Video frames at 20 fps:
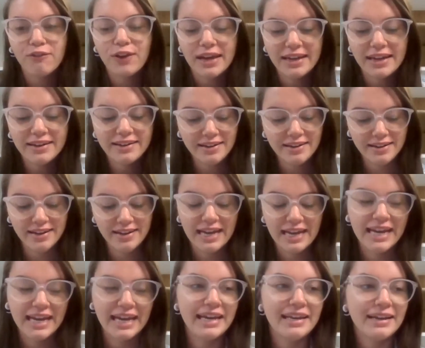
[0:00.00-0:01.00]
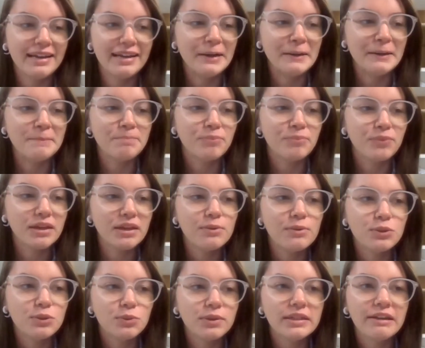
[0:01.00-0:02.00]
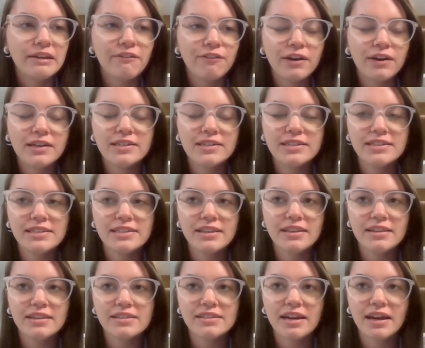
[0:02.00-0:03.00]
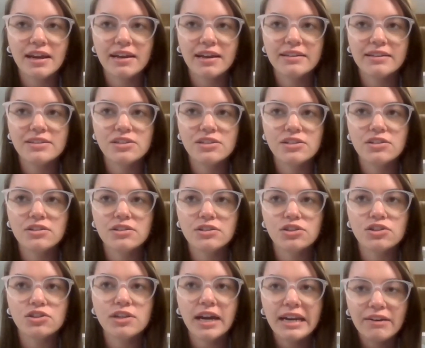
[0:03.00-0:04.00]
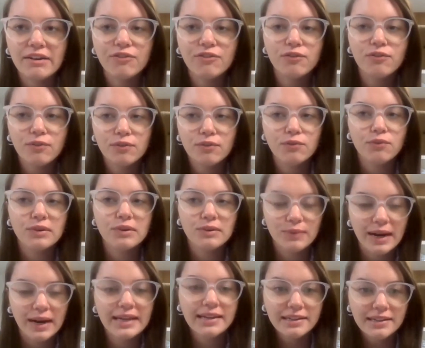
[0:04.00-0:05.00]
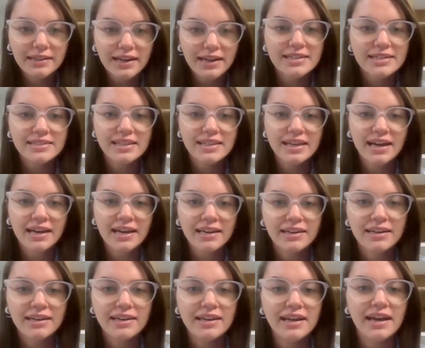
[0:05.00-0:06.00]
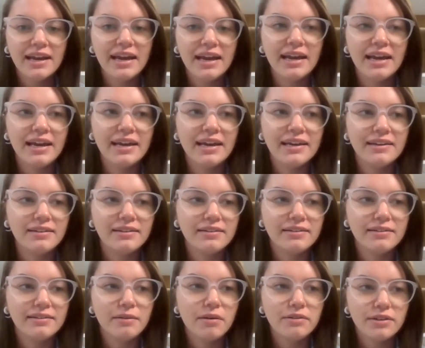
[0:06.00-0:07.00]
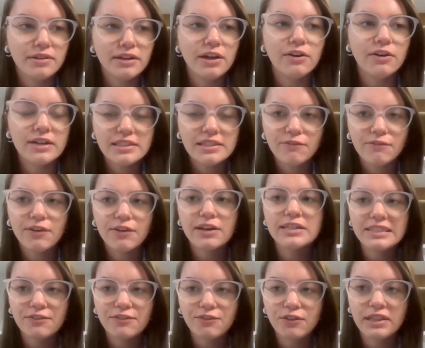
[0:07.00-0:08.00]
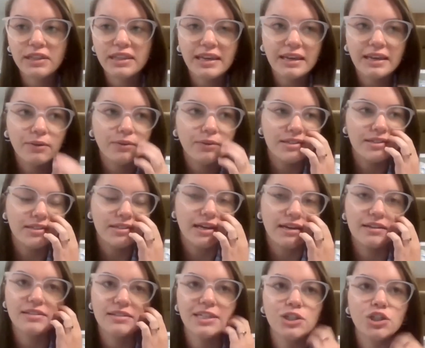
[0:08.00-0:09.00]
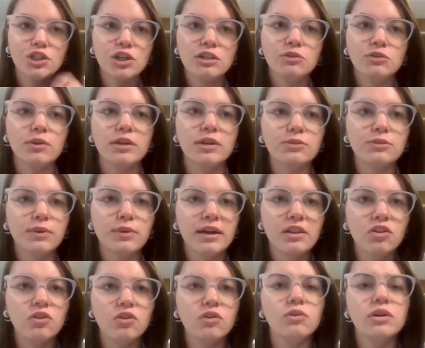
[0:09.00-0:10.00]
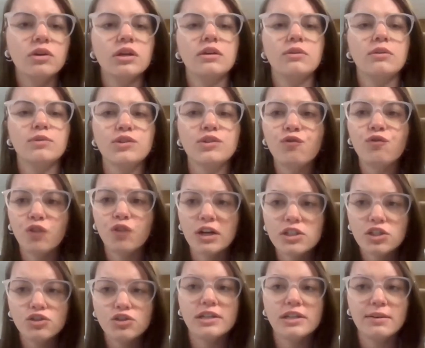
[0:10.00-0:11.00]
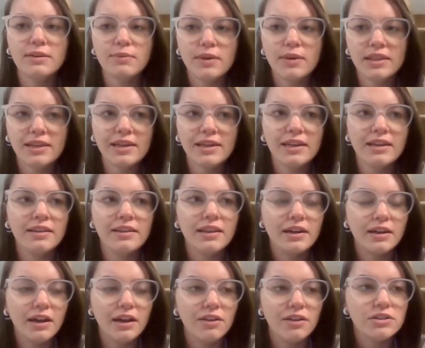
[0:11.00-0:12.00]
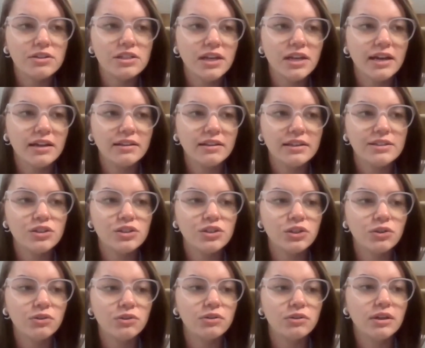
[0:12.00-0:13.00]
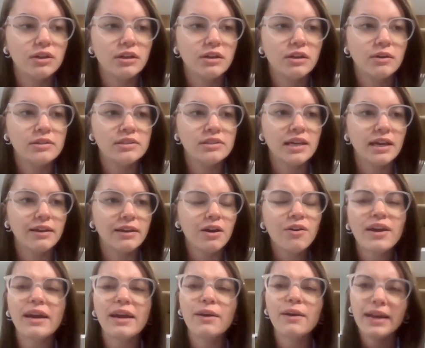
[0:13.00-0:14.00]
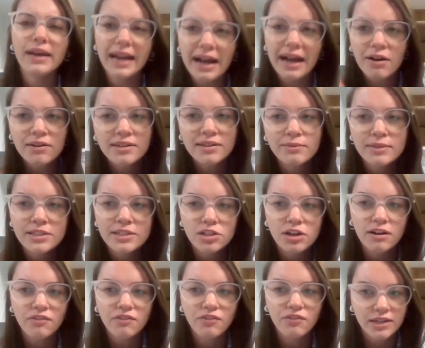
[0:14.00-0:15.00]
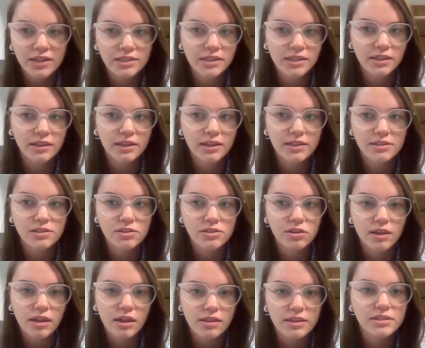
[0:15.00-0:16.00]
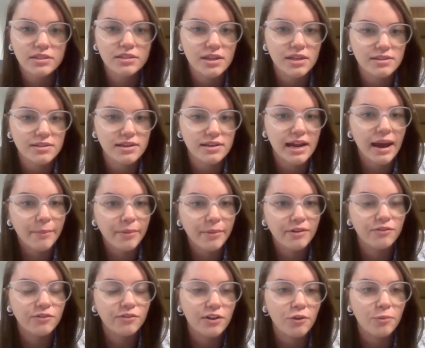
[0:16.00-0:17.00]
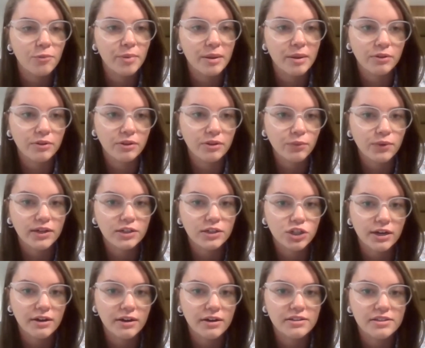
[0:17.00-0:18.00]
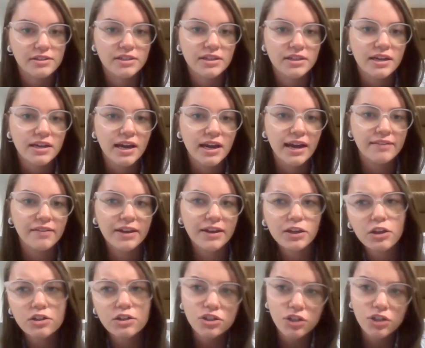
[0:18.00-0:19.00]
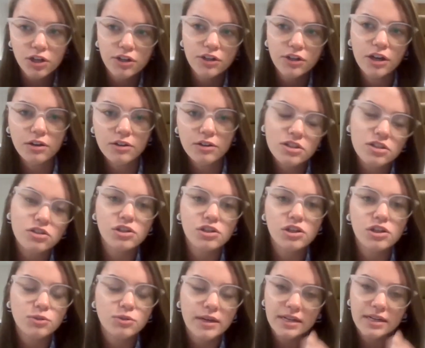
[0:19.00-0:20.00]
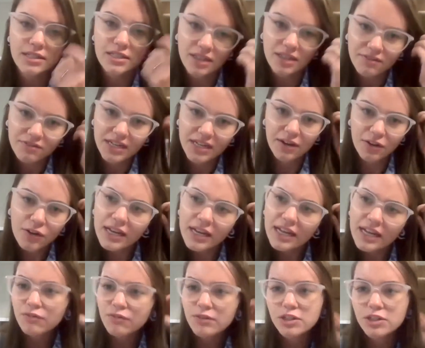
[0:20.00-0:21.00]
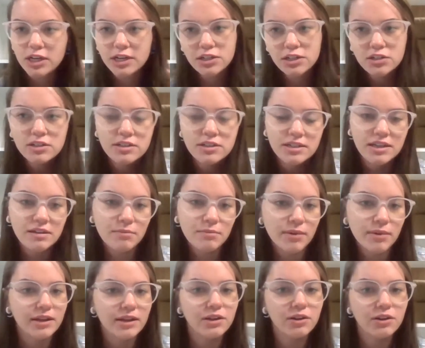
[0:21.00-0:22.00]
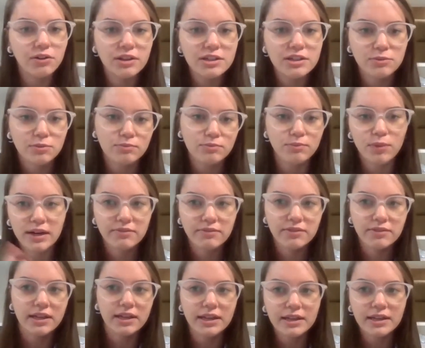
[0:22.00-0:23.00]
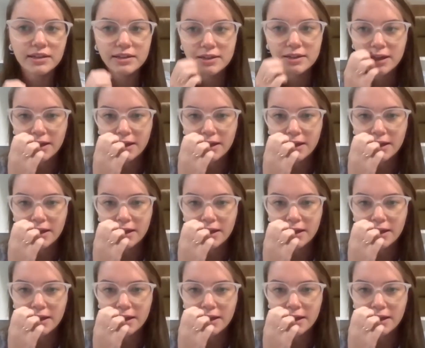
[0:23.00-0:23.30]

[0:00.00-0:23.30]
to fit. And it was really fun to see the stylists just kind of recognize that. Yeah. And, you know, it's a very different thing with the stylist I just worked with, who was frustrated with it, and then another stylist who is like, okay, wait, how can we start fixing this so that this doesn't happen for other people in wheelchairs? And, like, goes to her notes and starts writing stuff down. Okay, if we change the seam by, you know, this, whatever the heck.